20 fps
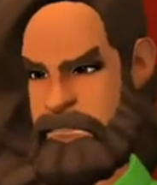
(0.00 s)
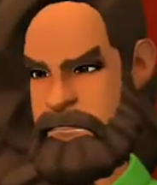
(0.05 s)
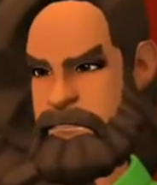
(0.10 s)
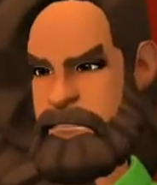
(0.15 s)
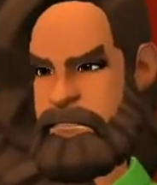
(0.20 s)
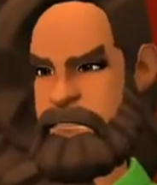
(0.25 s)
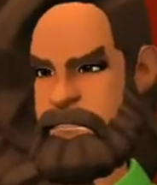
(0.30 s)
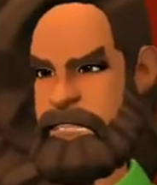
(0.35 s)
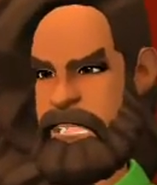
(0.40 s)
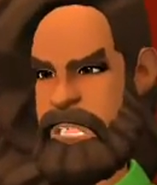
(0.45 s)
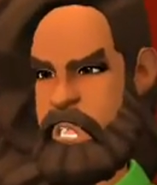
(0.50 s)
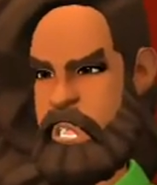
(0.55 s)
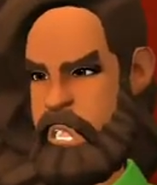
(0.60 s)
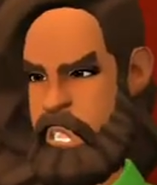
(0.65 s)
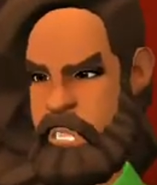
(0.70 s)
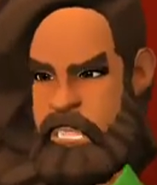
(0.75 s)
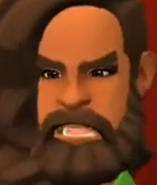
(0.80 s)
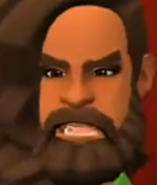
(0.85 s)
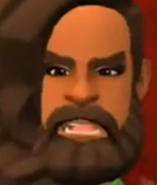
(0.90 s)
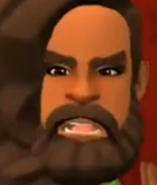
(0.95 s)
He wore
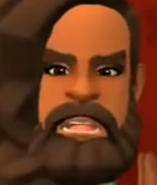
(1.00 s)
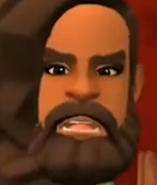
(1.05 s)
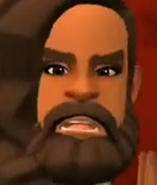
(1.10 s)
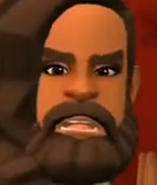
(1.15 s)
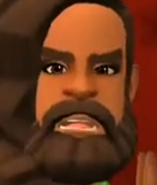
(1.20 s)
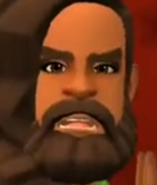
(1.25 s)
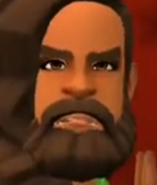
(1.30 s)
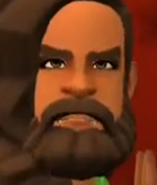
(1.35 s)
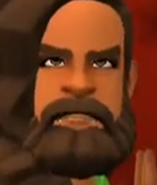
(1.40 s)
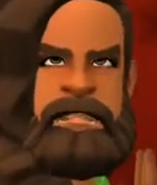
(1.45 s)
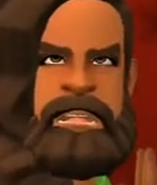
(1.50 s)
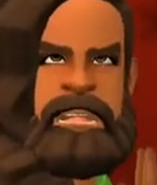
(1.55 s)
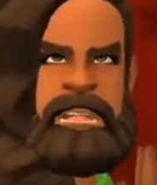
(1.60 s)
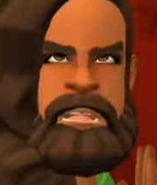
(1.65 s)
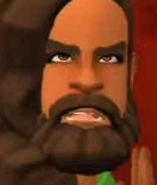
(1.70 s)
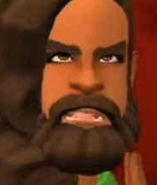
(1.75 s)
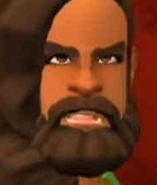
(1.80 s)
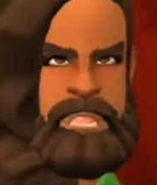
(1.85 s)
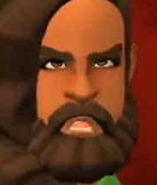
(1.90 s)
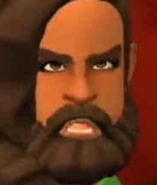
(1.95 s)
his tickled pink
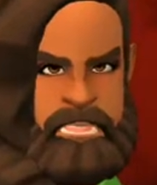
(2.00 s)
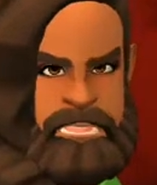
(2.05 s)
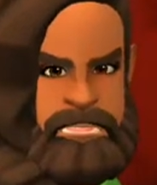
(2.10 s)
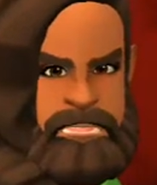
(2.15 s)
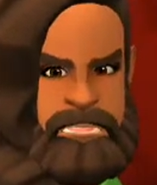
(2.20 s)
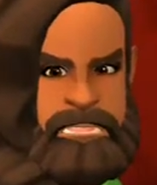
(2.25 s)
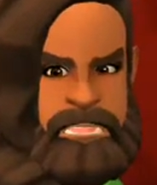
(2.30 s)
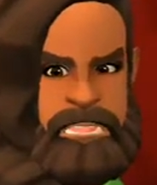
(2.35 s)
hat on the side